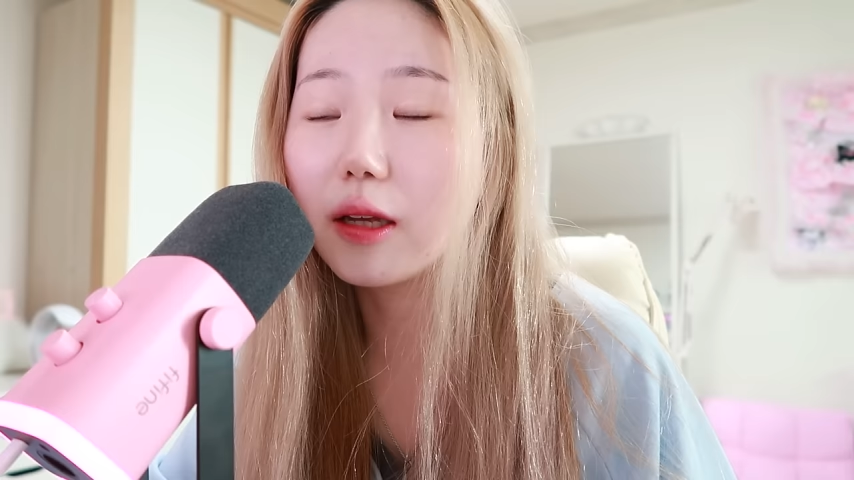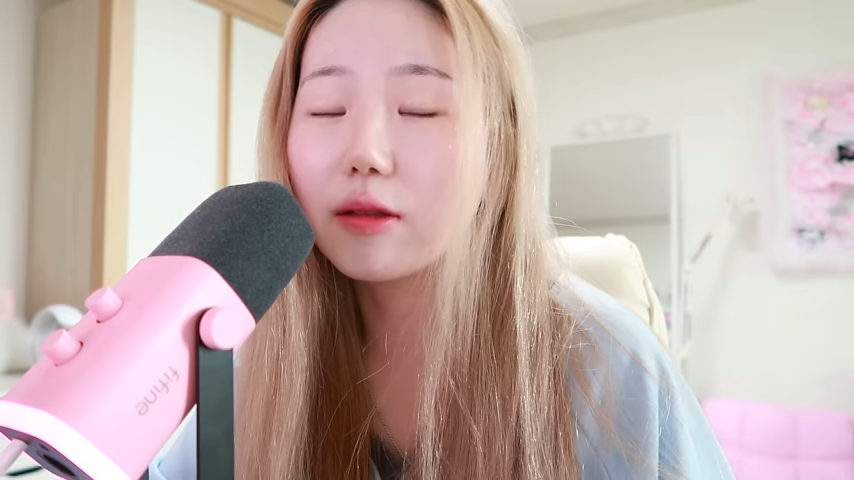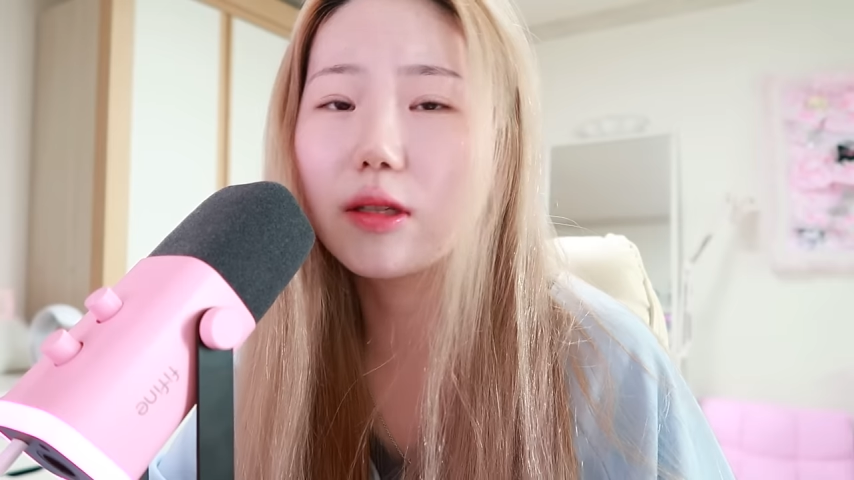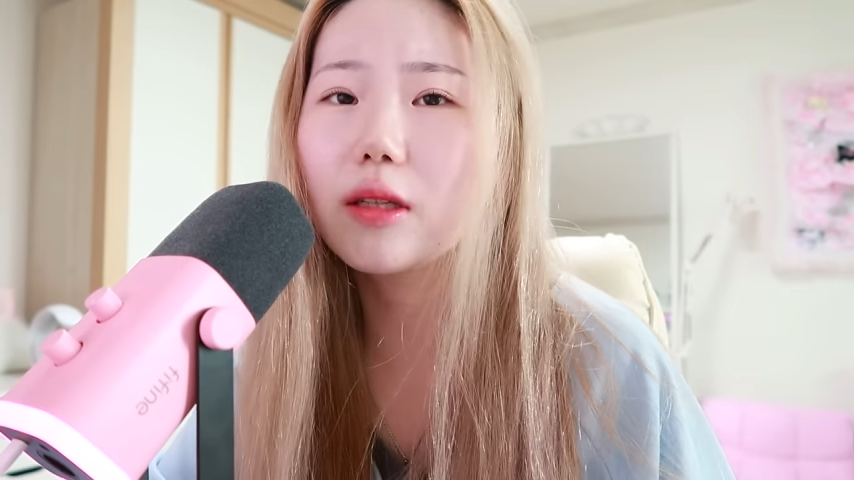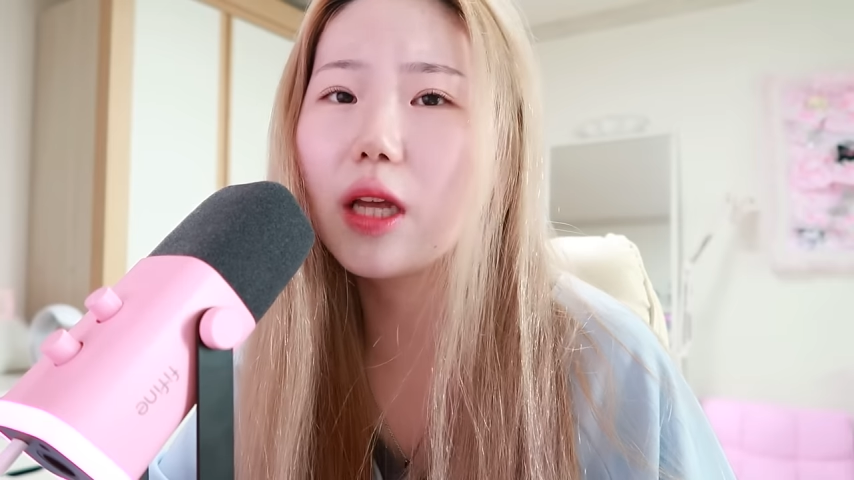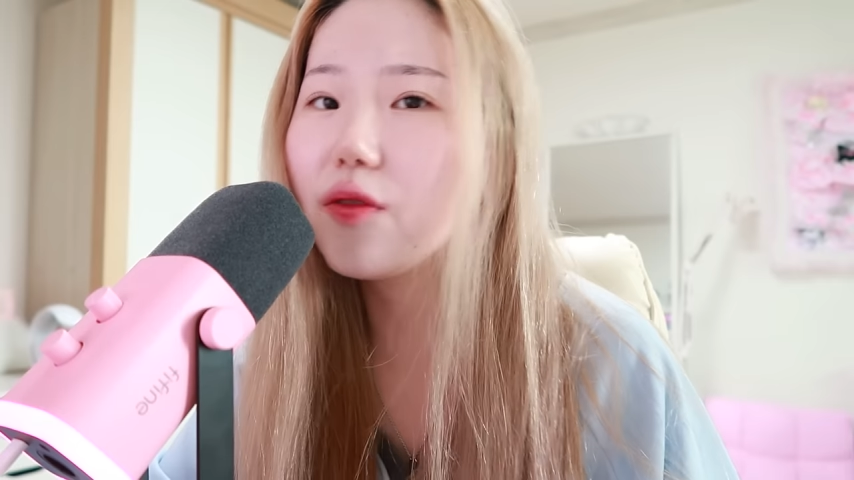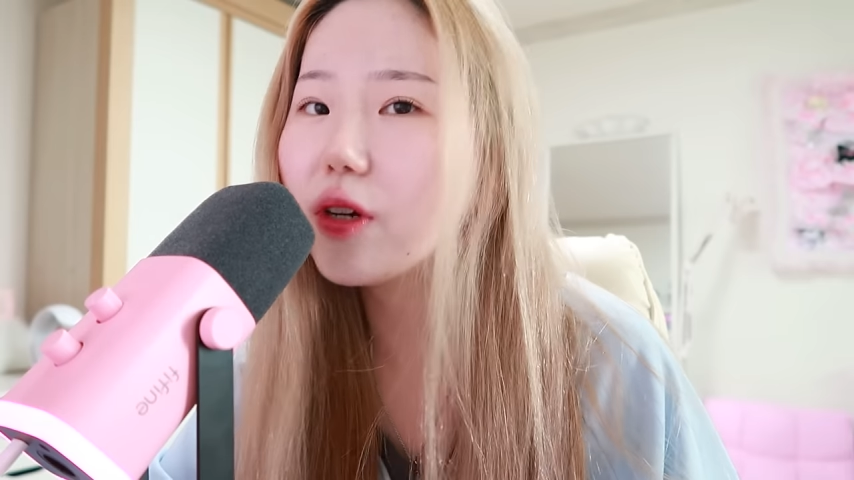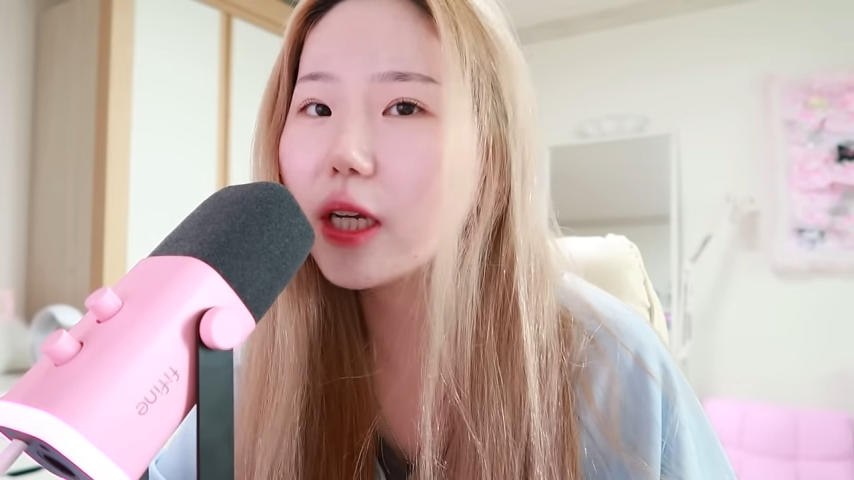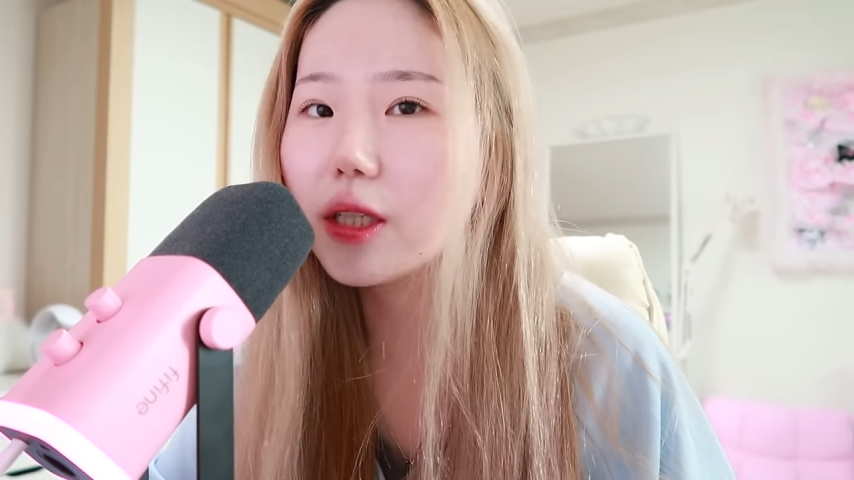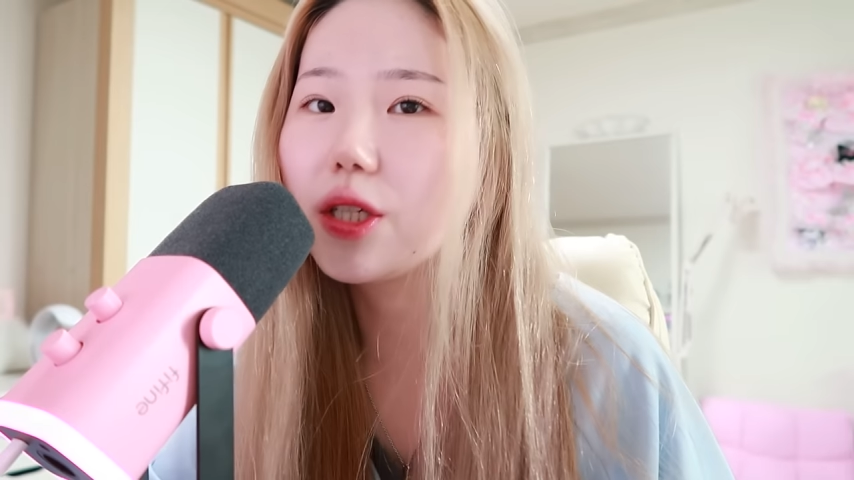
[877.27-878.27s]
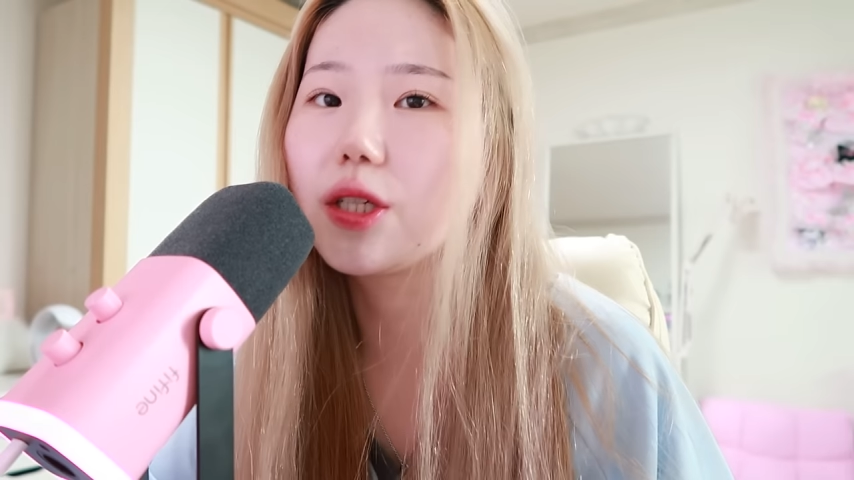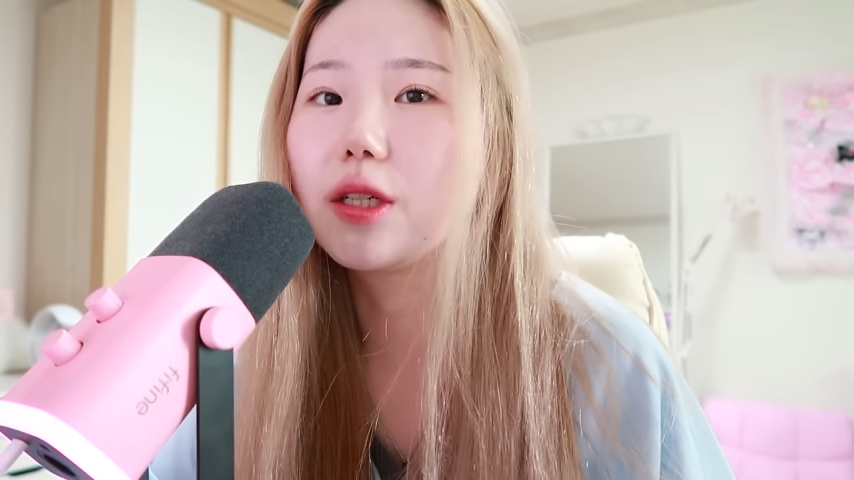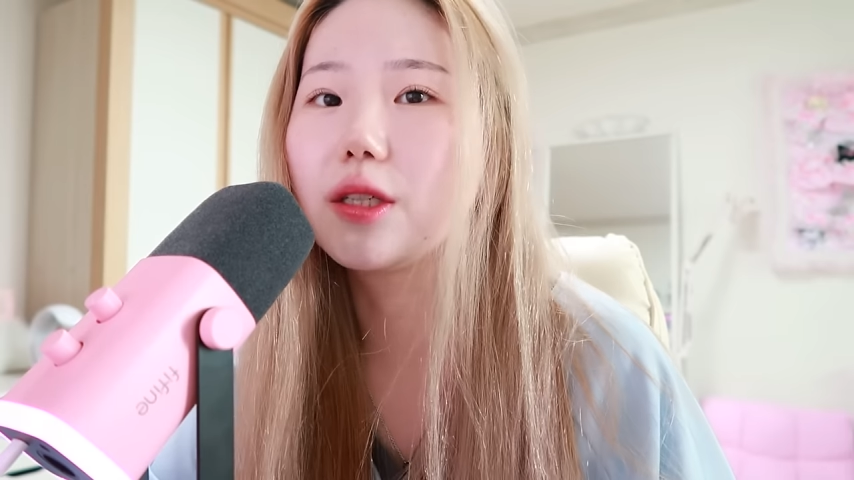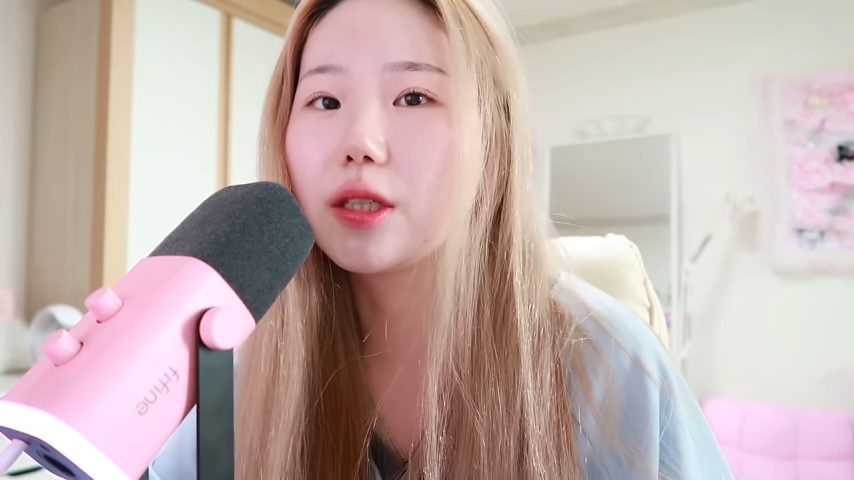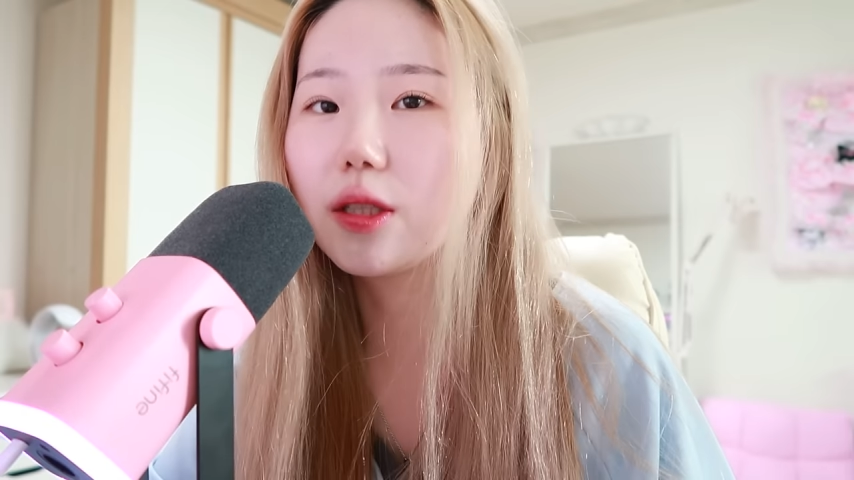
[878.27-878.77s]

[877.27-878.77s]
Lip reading: And they never answered us.